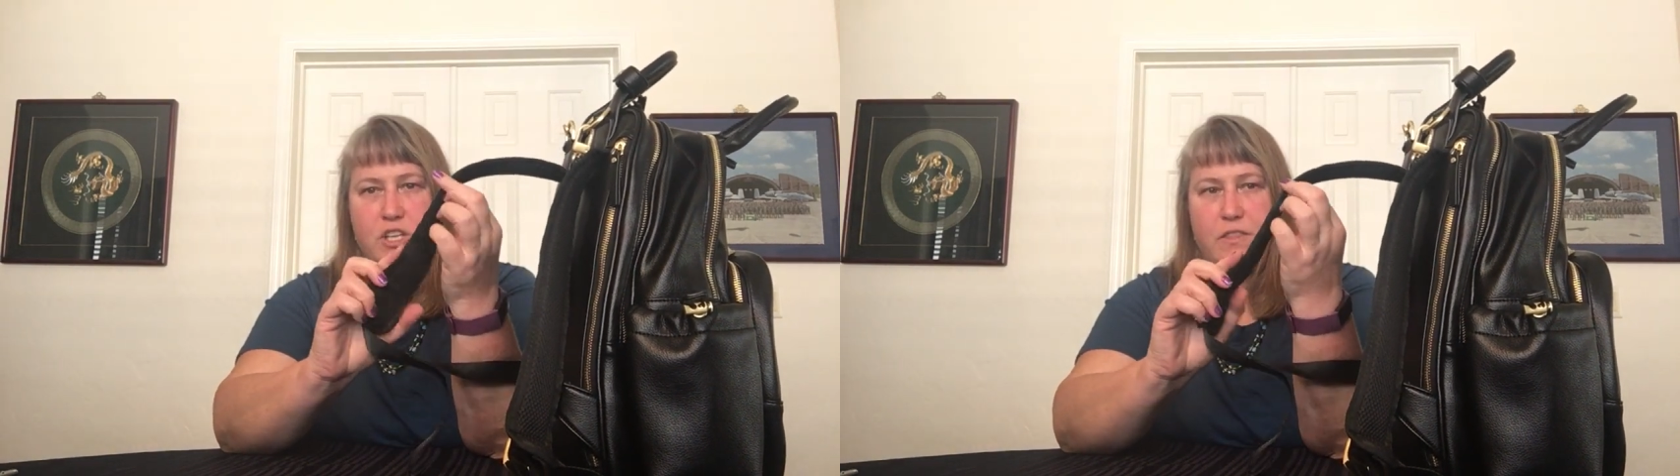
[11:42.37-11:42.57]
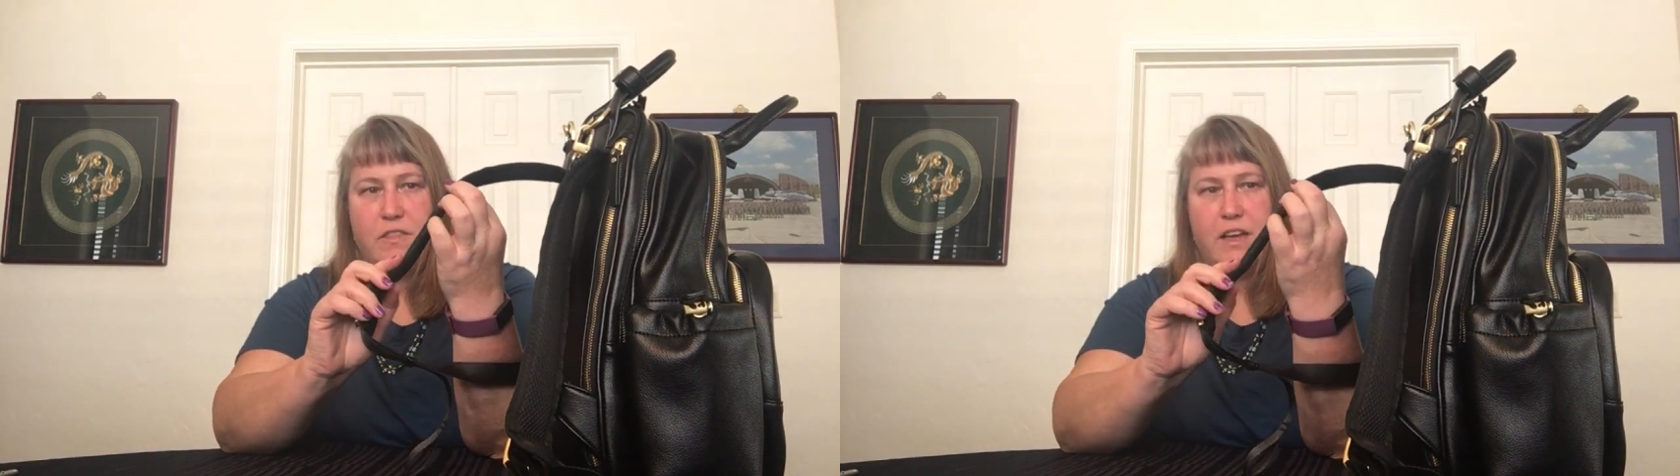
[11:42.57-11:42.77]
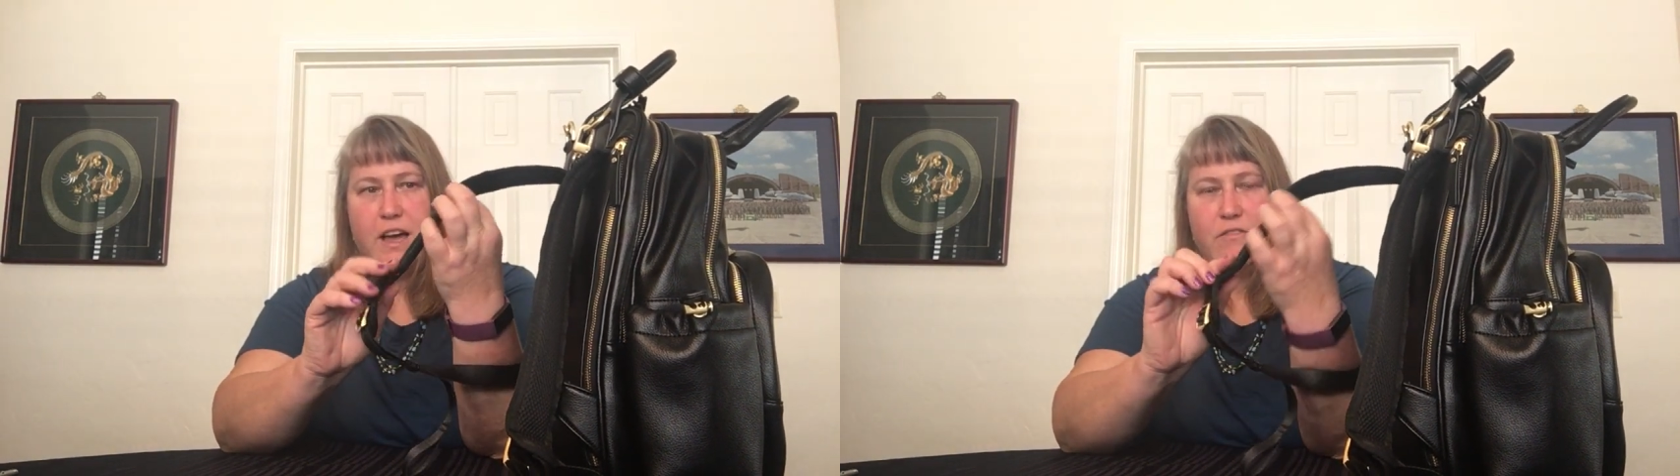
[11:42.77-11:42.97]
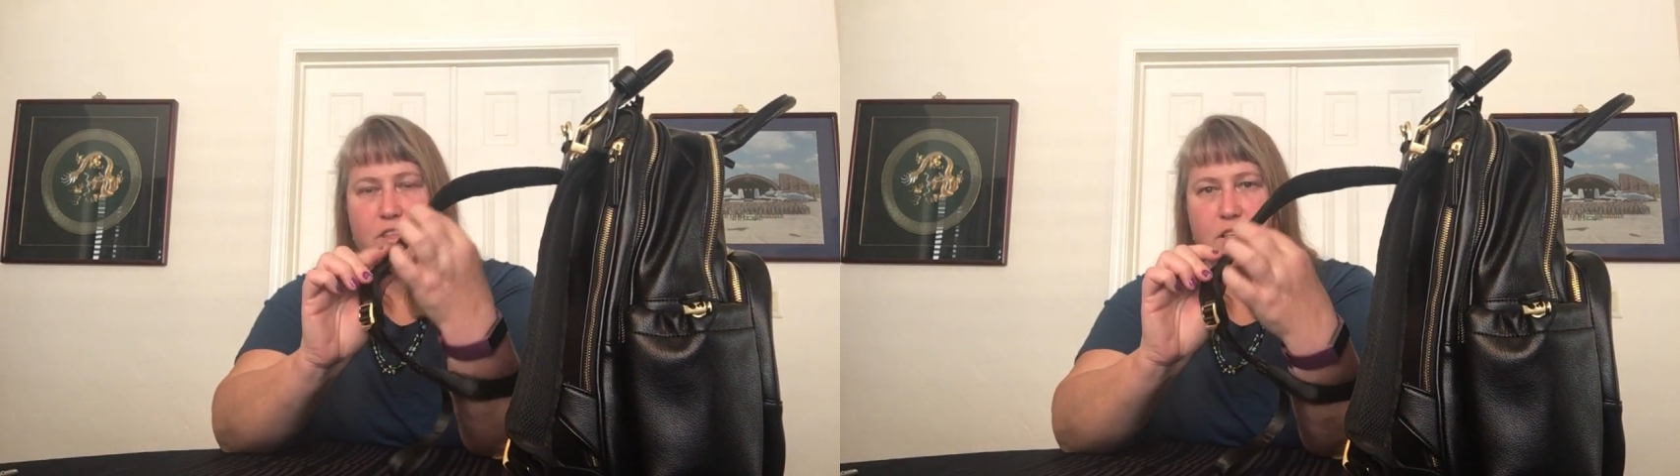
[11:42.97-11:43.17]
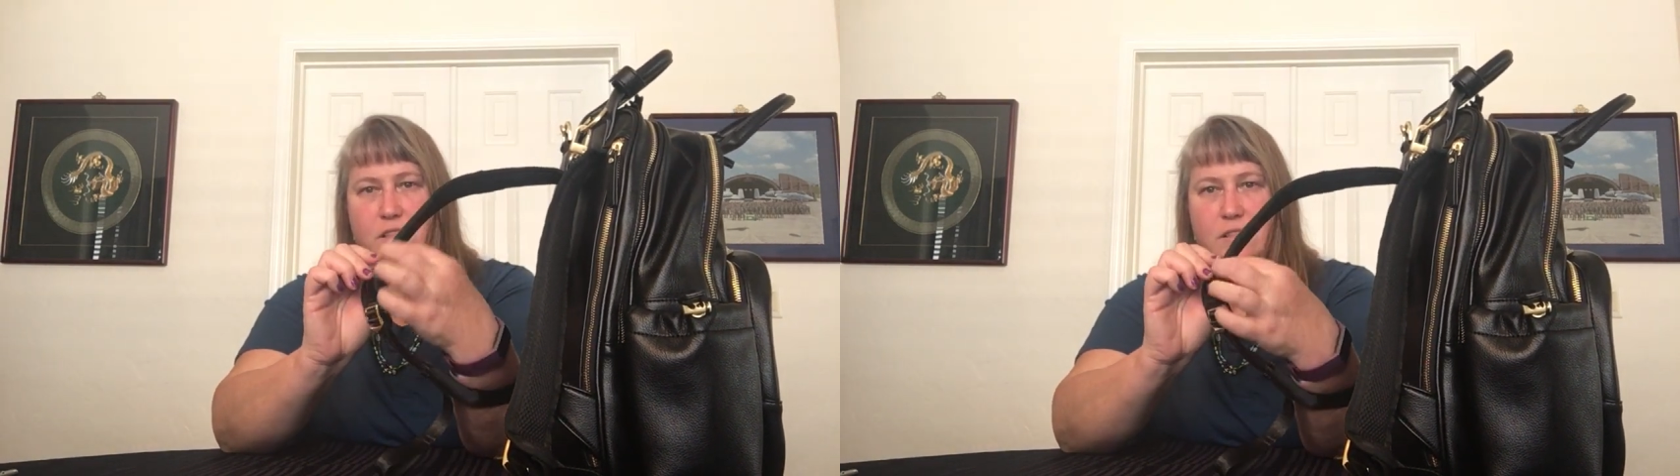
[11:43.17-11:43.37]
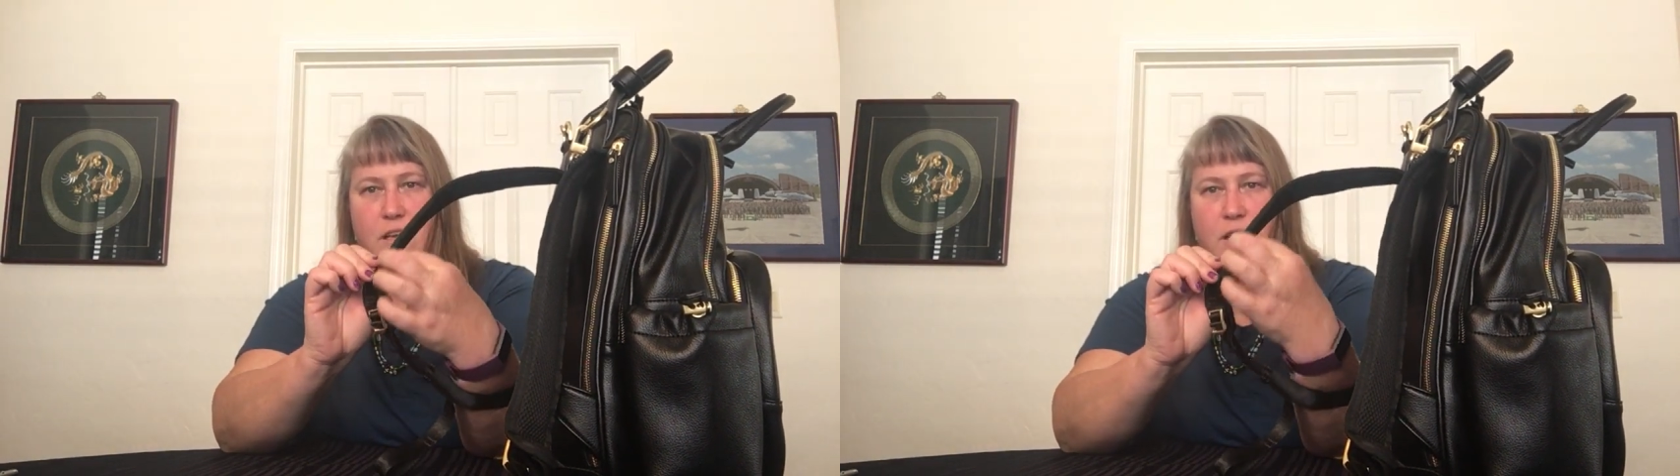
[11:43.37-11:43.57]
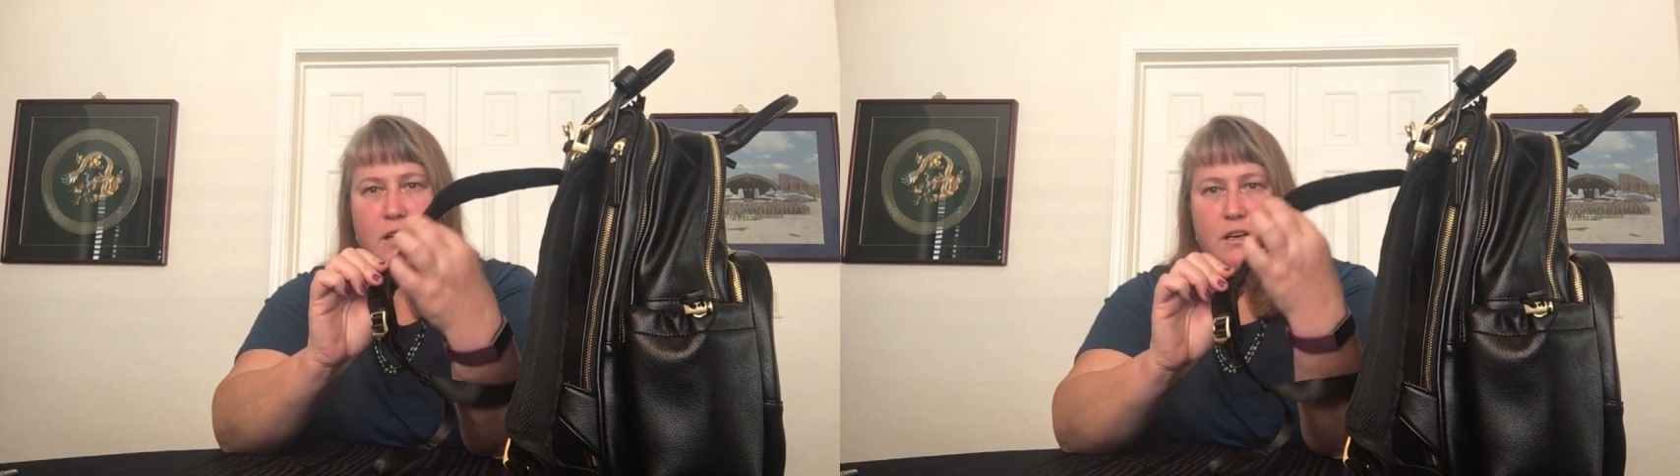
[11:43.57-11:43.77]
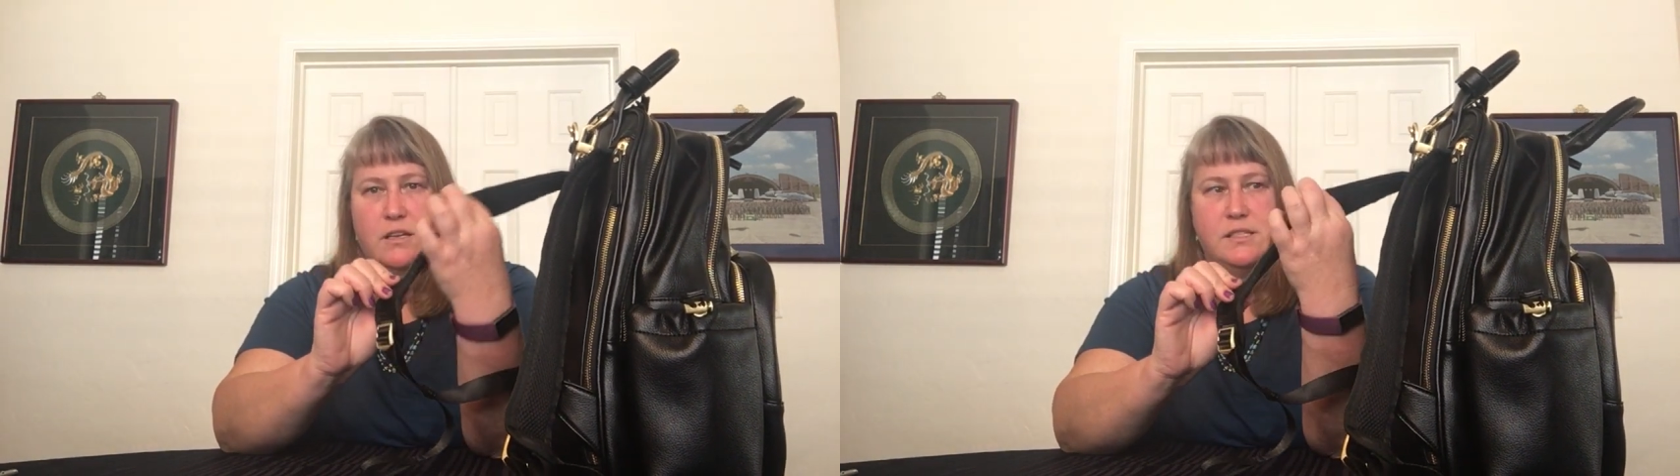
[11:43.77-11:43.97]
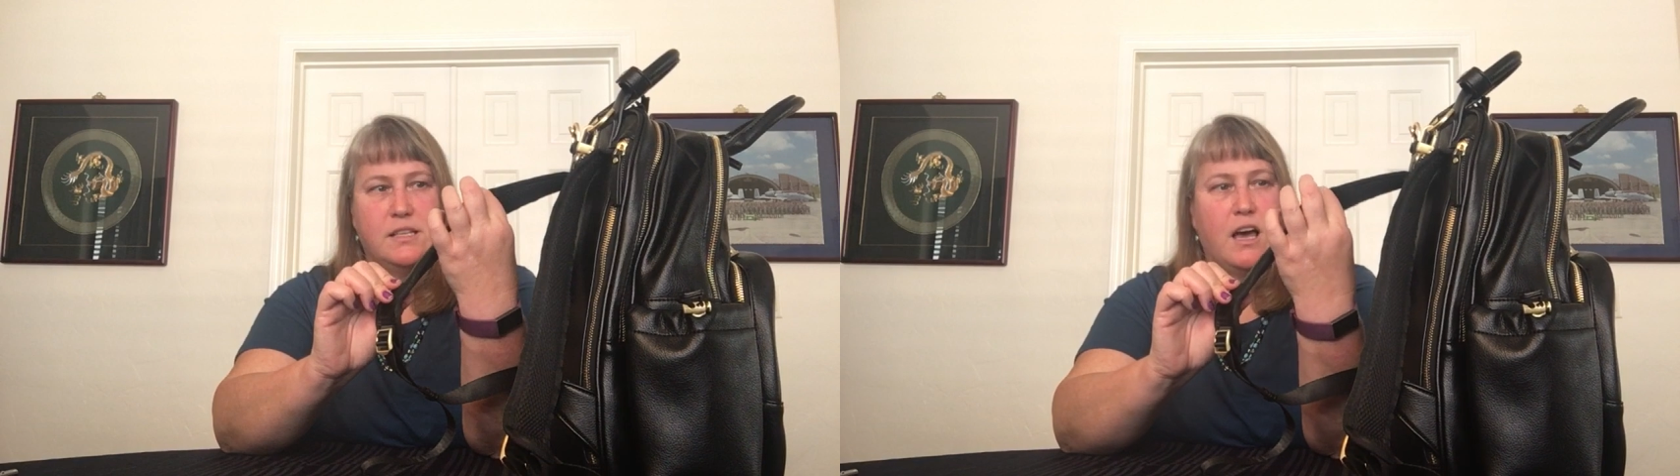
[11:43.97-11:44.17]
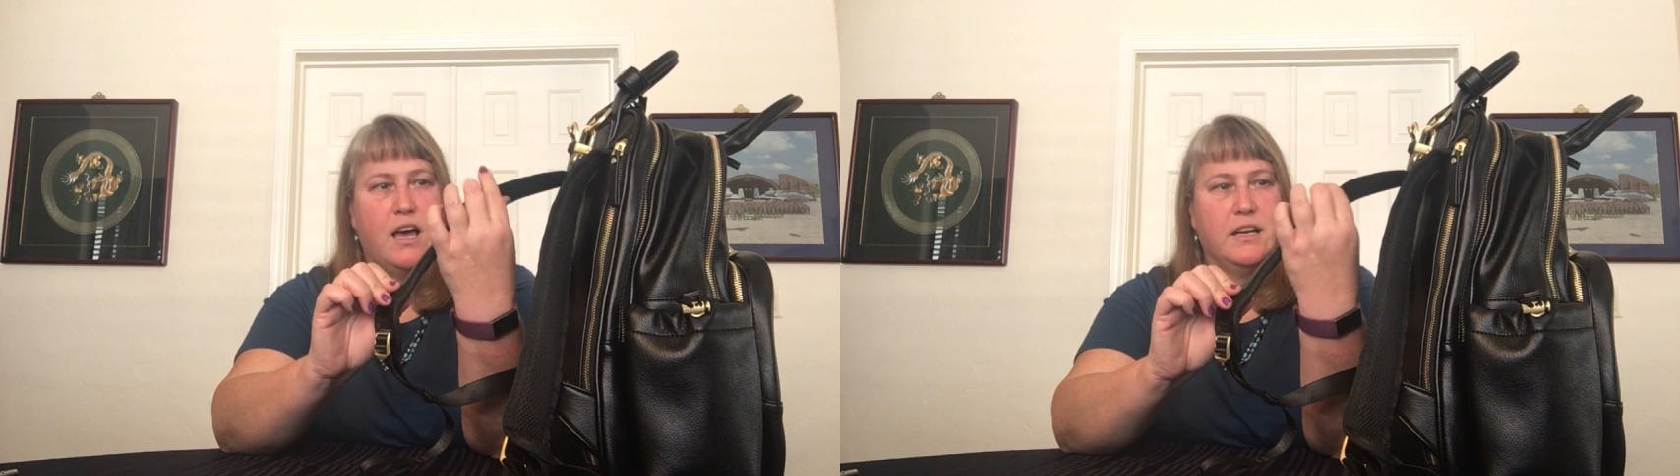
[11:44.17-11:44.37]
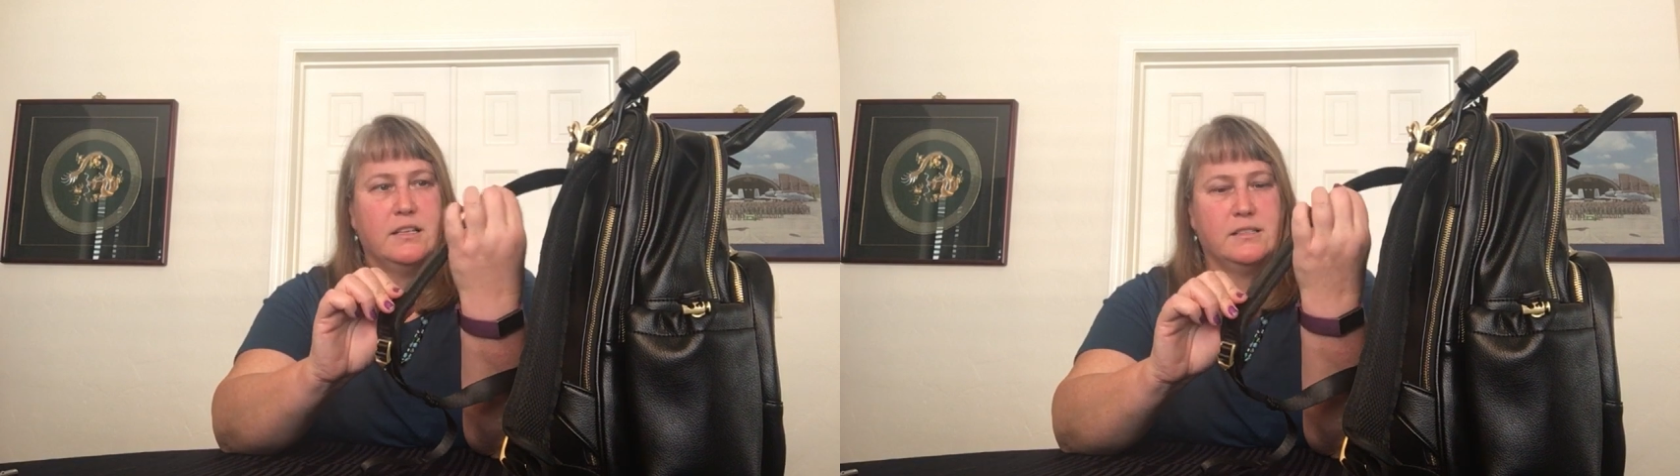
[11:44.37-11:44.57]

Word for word: and then they have this side